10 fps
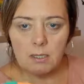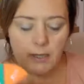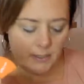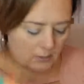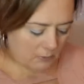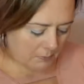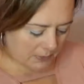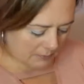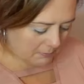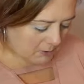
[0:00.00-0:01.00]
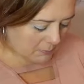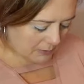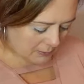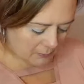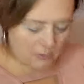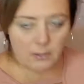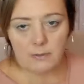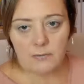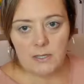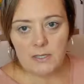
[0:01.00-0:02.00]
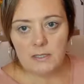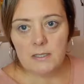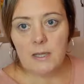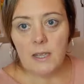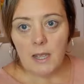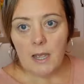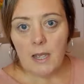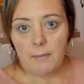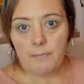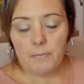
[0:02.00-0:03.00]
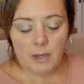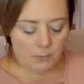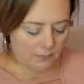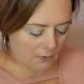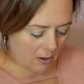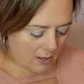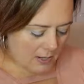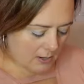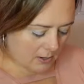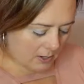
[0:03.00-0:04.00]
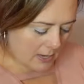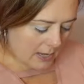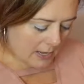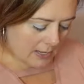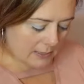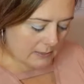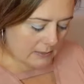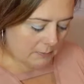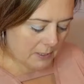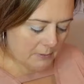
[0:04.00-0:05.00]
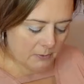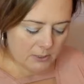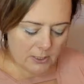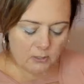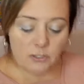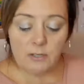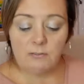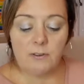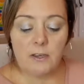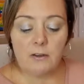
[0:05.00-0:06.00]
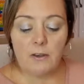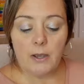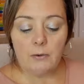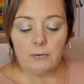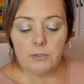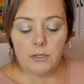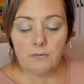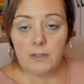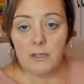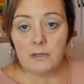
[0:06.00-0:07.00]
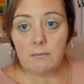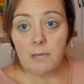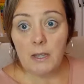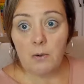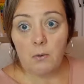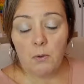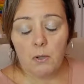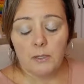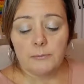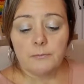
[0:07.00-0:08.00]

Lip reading: And he'll be able to play with all of these that we've got here, and he'll be able to actually figure out if he can make a whole.